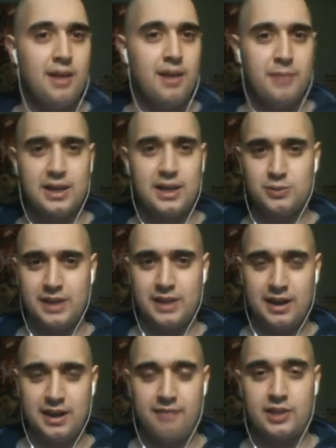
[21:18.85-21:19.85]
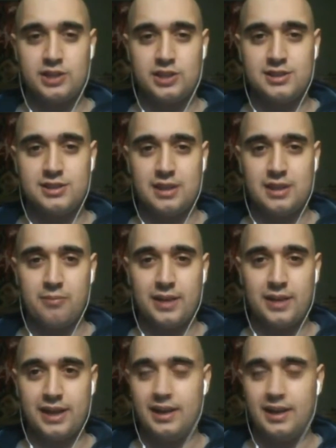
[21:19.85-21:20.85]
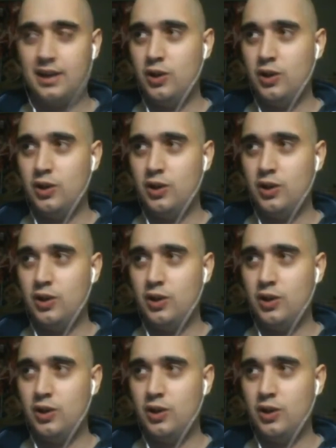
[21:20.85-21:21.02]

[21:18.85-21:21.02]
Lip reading: Because we can envision somebody